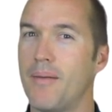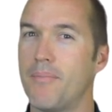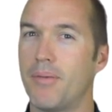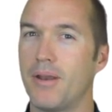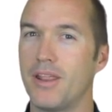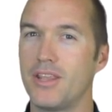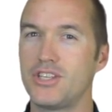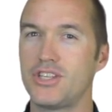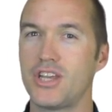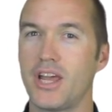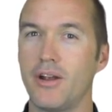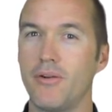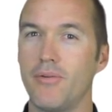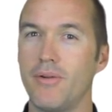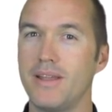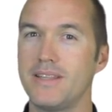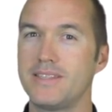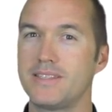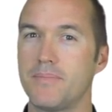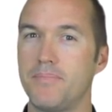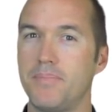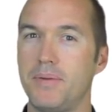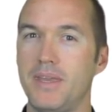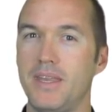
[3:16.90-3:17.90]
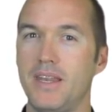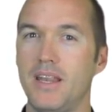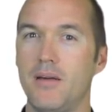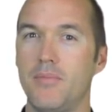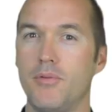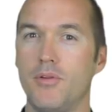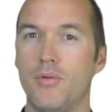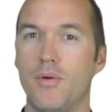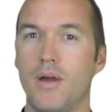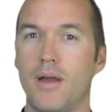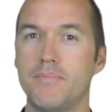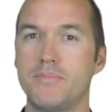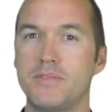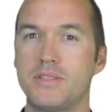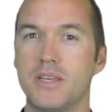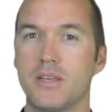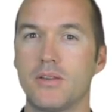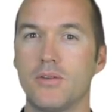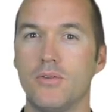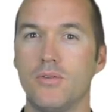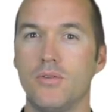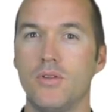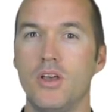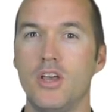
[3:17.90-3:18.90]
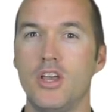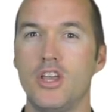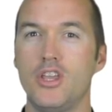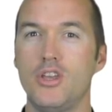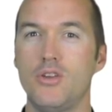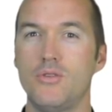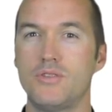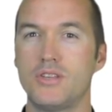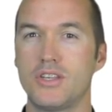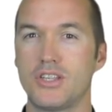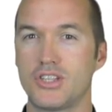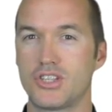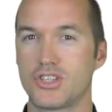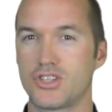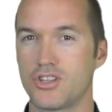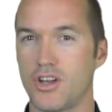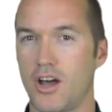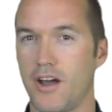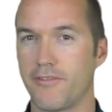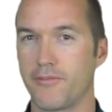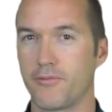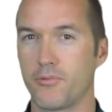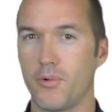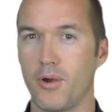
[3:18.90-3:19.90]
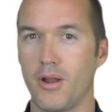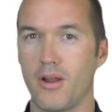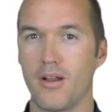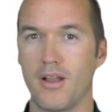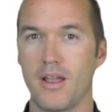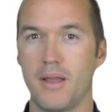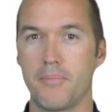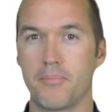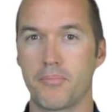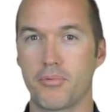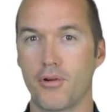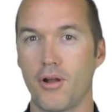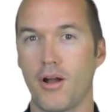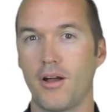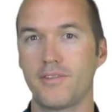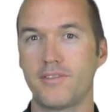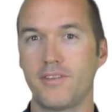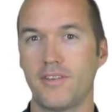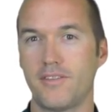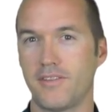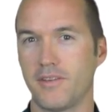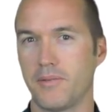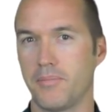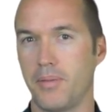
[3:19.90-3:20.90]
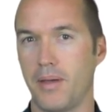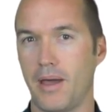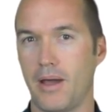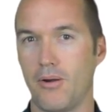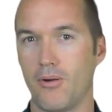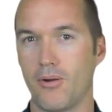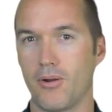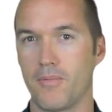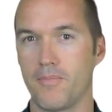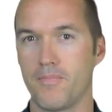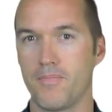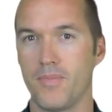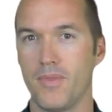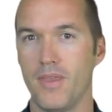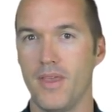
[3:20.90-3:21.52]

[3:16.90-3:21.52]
but it generates a PWM signal using software and processing power.